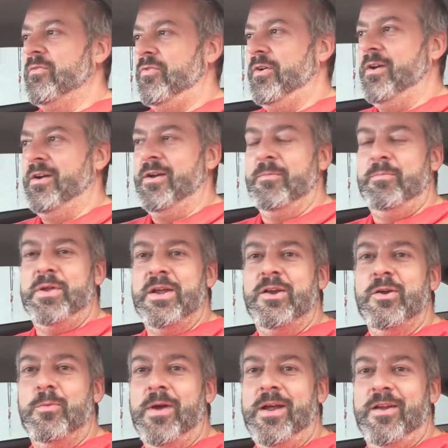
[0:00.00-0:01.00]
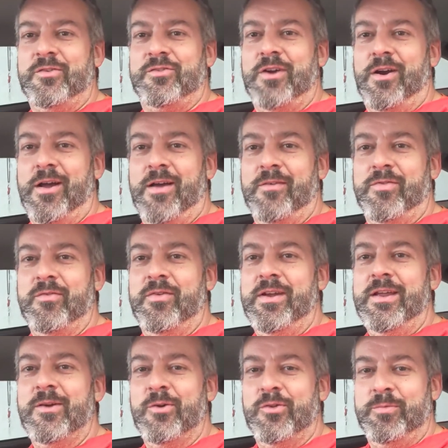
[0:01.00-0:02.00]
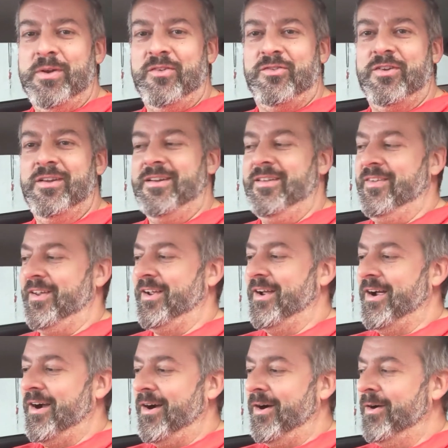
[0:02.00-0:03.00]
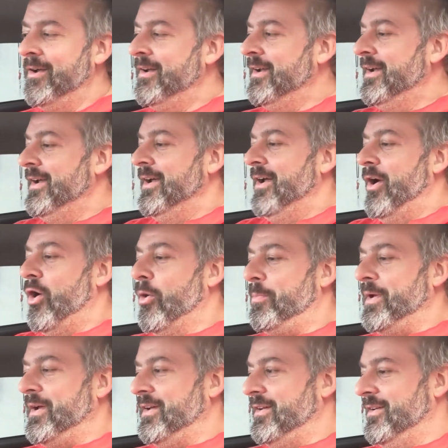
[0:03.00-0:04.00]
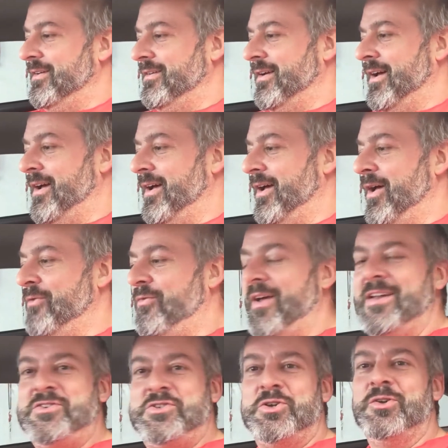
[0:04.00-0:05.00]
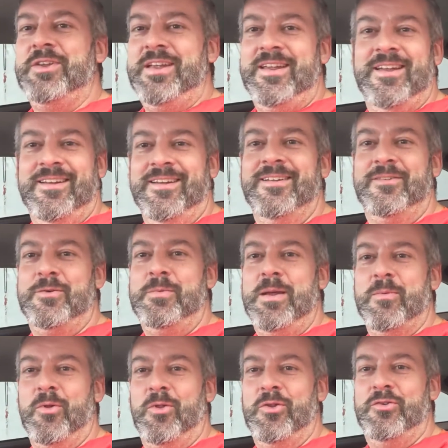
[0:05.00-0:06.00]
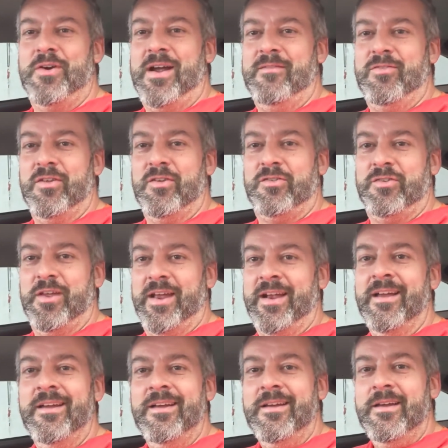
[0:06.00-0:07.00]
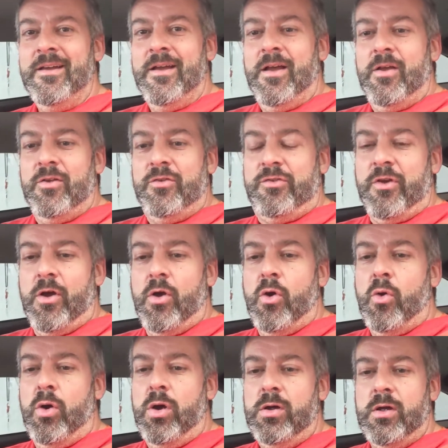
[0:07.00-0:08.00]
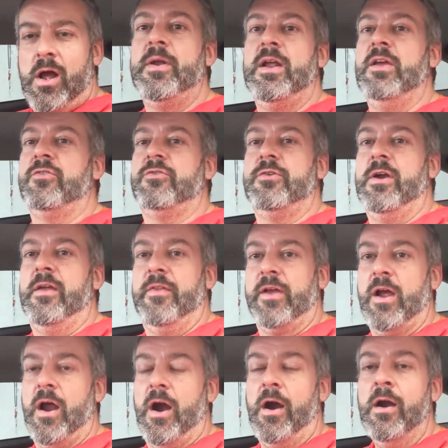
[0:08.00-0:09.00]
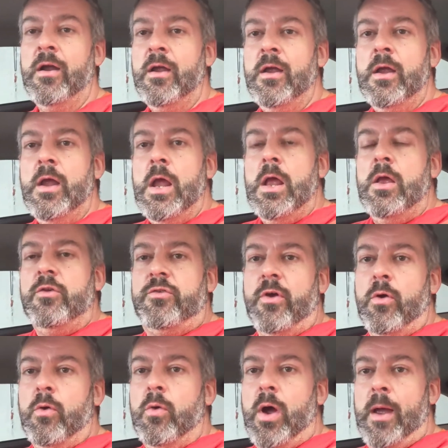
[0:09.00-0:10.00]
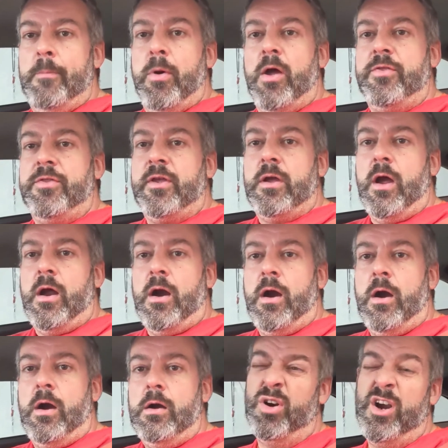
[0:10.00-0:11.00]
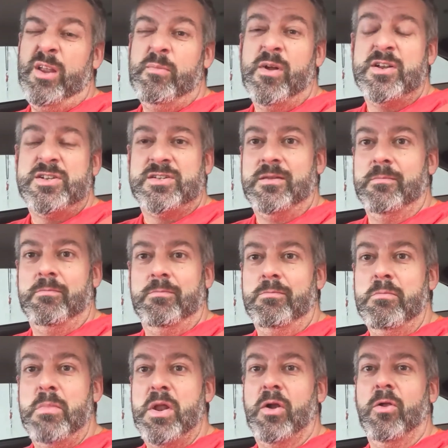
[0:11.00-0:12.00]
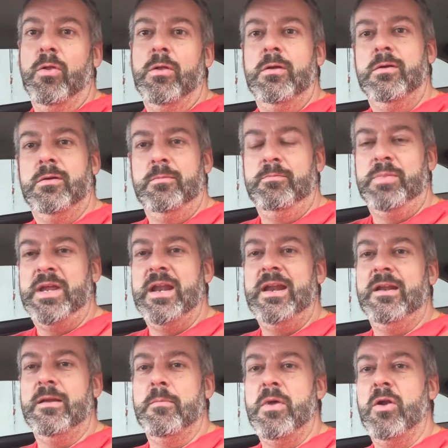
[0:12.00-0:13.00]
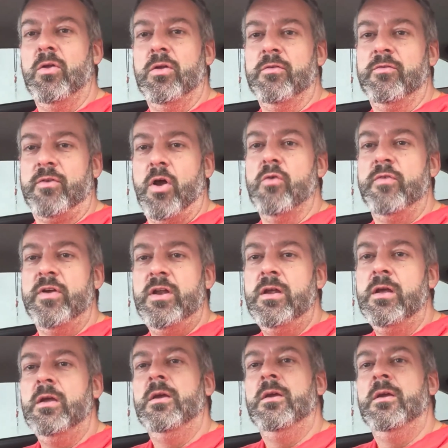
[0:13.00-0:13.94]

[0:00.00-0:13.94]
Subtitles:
figured it'd be a good way to start off the video as me sitting in the car, hoping eventually to be able to drive this thing. So a bit of history on the car. So I bought the car pretty much beginning to middle of COVID.